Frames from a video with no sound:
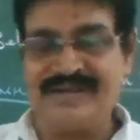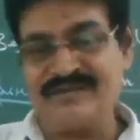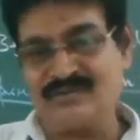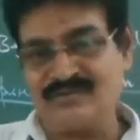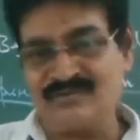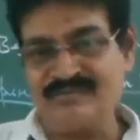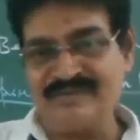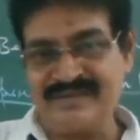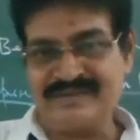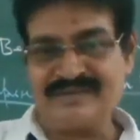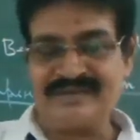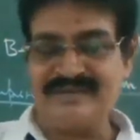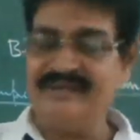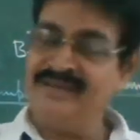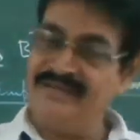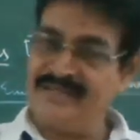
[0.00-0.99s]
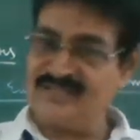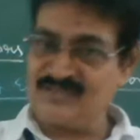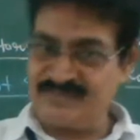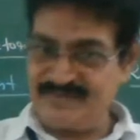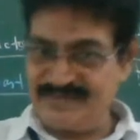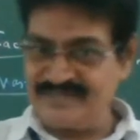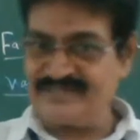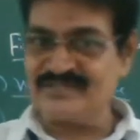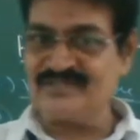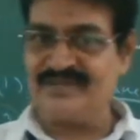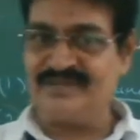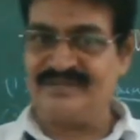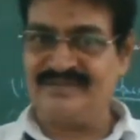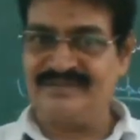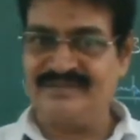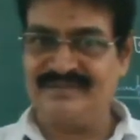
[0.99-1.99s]
to make a
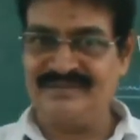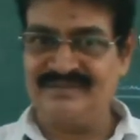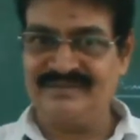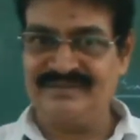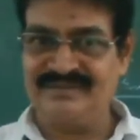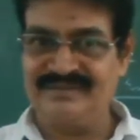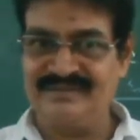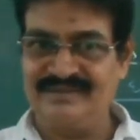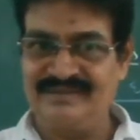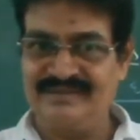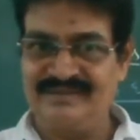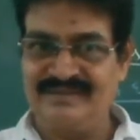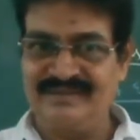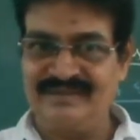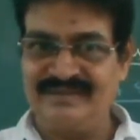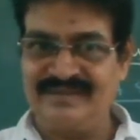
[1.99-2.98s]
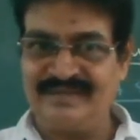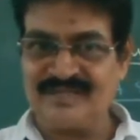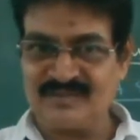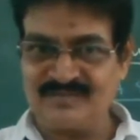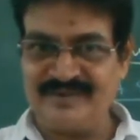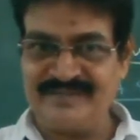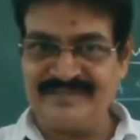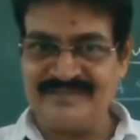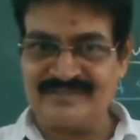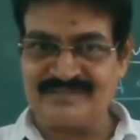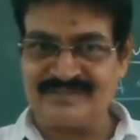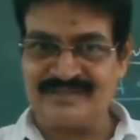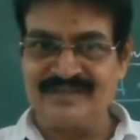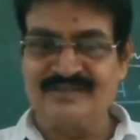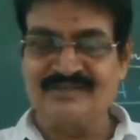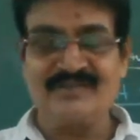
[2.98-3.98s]
expenditure. So
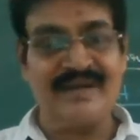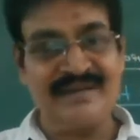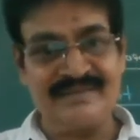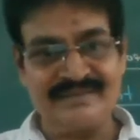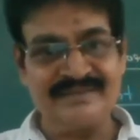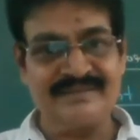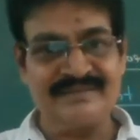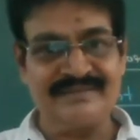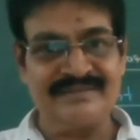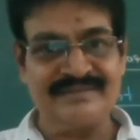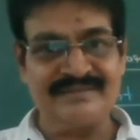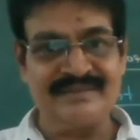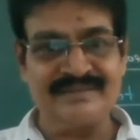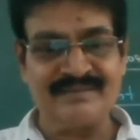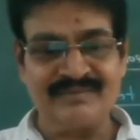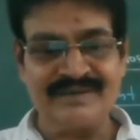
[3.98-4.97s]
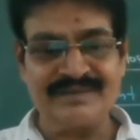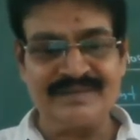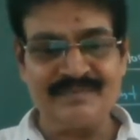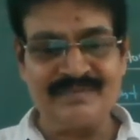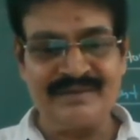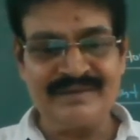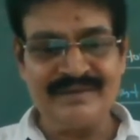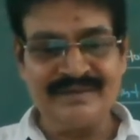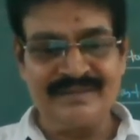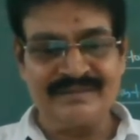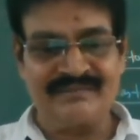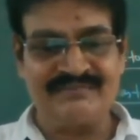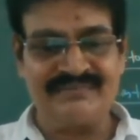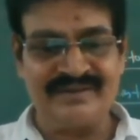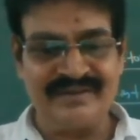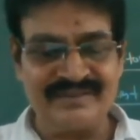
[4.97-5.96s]
as a result, what happened? The
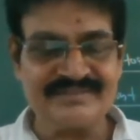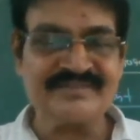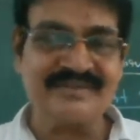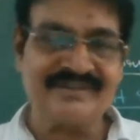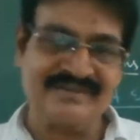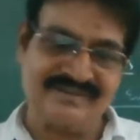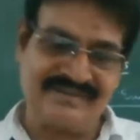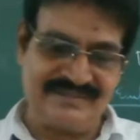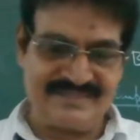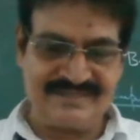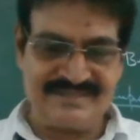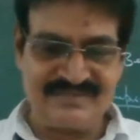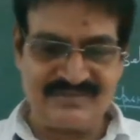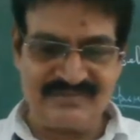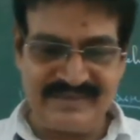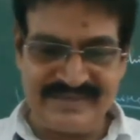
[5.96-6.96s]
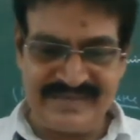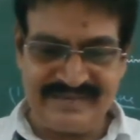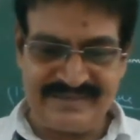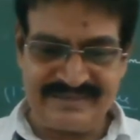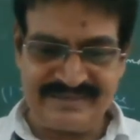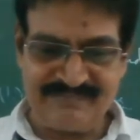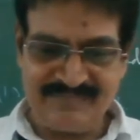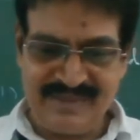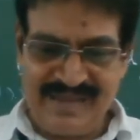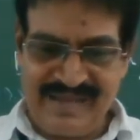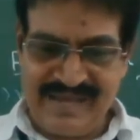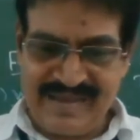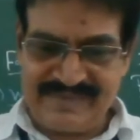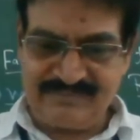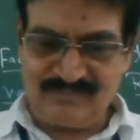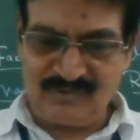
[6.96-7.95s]
financial conditions weakened,
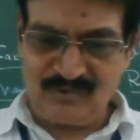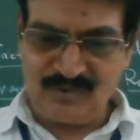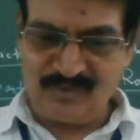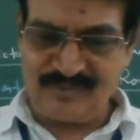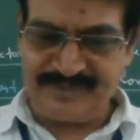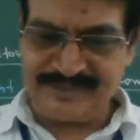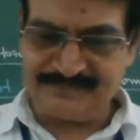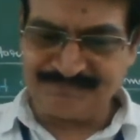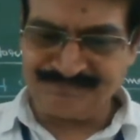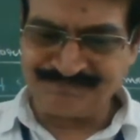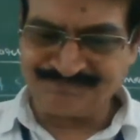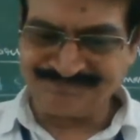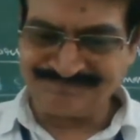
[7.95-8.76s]
and moreover,